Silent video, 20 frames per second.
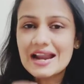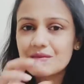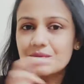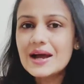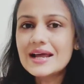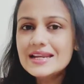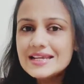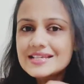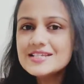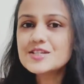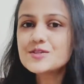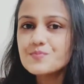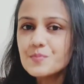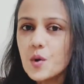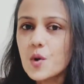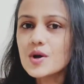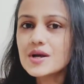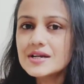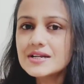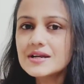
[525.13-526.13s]
And
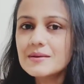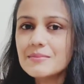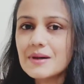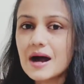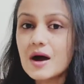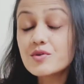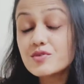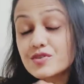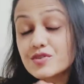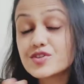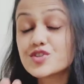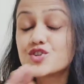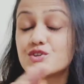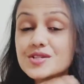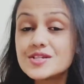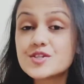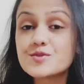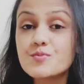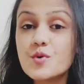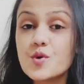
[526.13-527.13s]
while
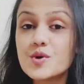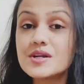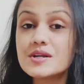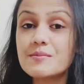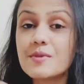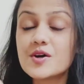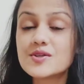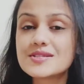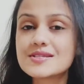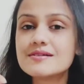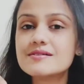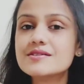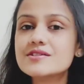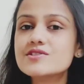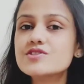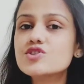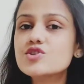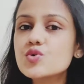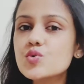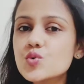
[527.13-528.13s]
Christian has spoken about
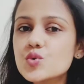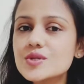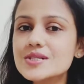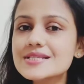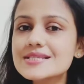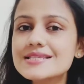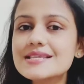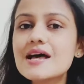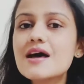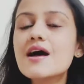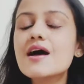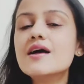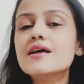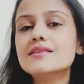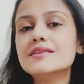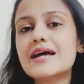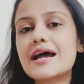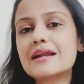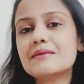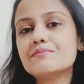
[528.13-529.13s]
certain tools
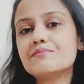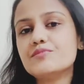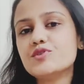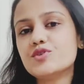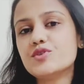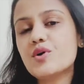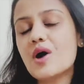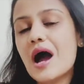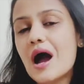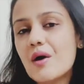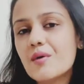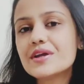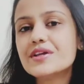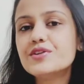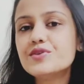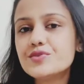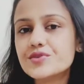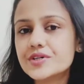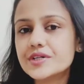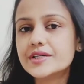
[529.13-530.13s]
that, how
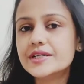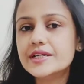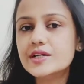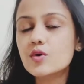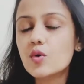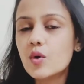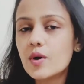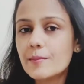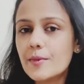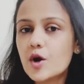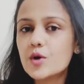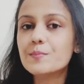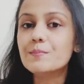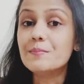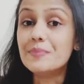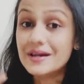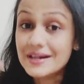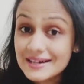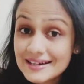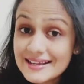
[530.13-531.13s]
can you really go
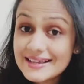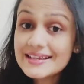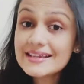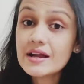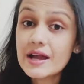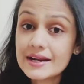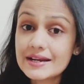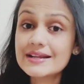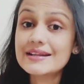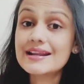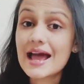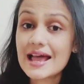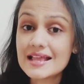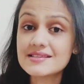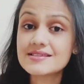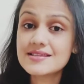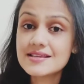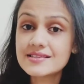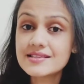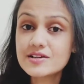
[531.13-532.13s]
about building and
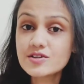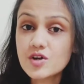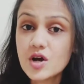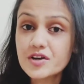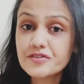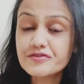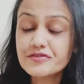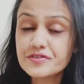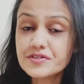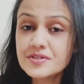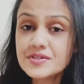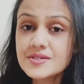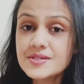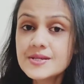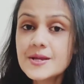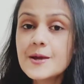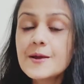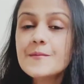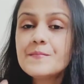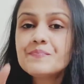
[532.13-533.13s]
enhancing that
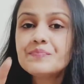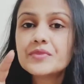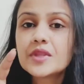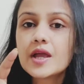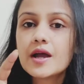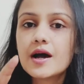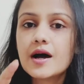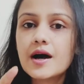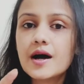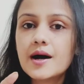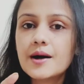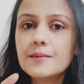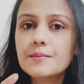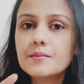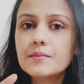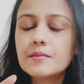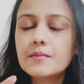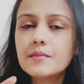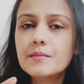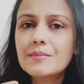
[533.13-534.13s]
confidence?
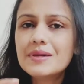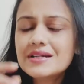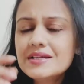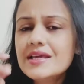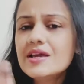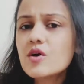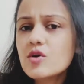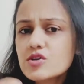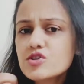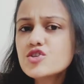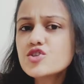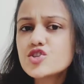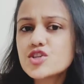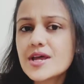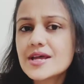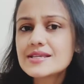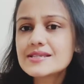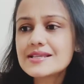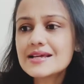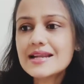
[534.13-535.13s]
But he also
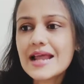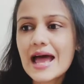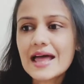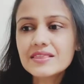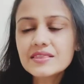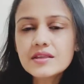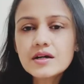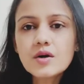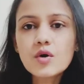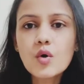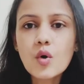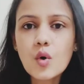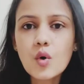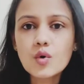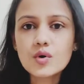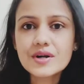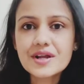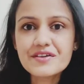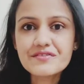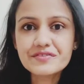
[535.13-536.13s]
says that at the
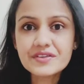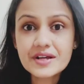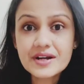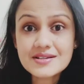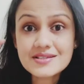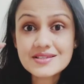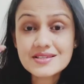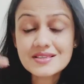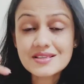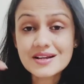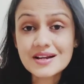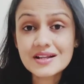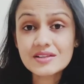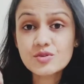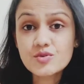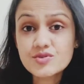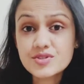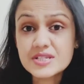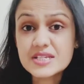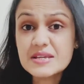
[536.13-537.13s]
core, if there
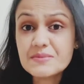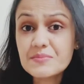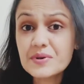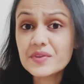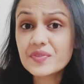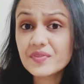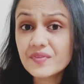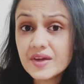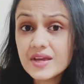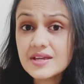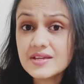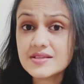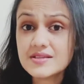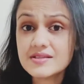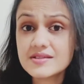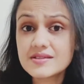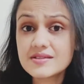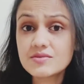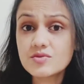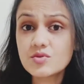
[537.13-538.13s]
are those deeper
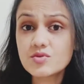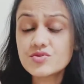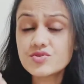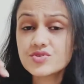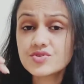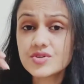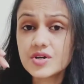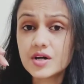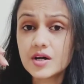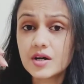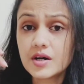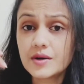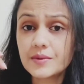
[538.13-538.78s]
things, those